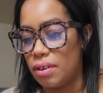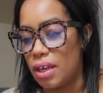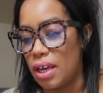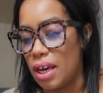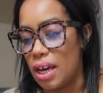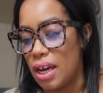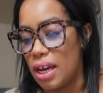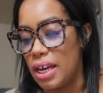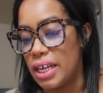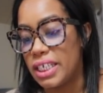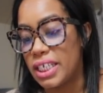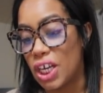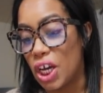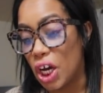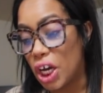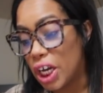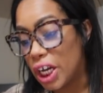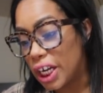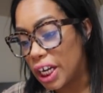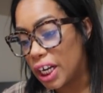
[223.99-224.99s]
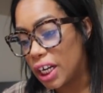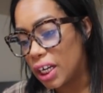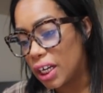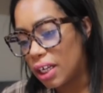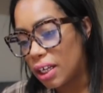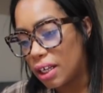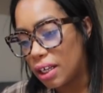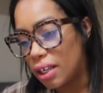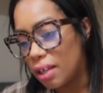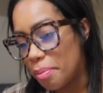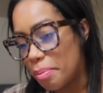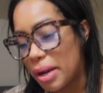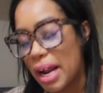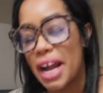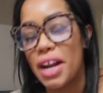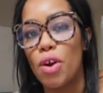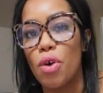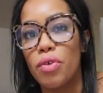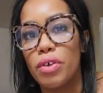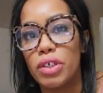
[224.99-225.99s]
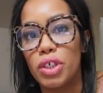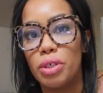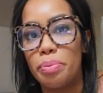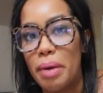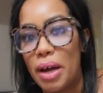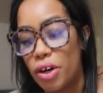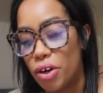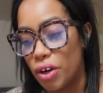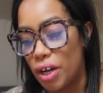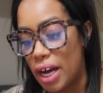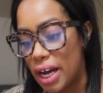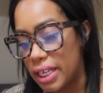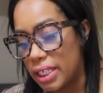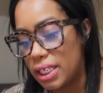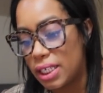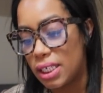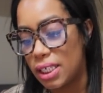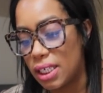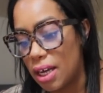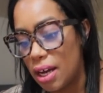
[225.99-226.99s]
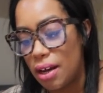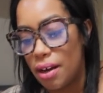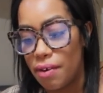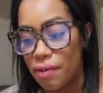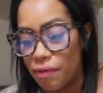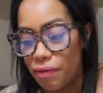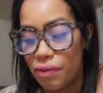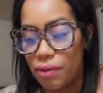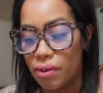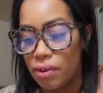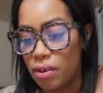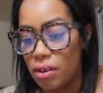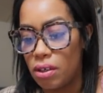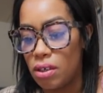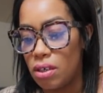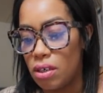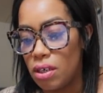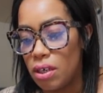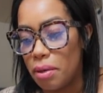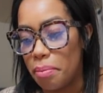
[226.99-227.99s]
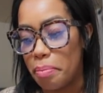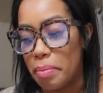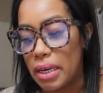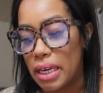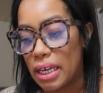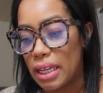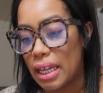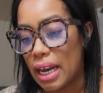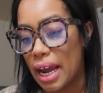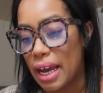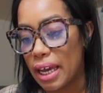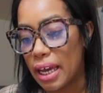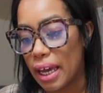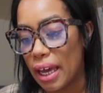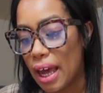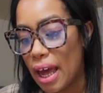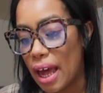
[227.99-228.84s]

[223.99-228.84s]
Yeah, it's good. But I know there's better cuts of meat that I can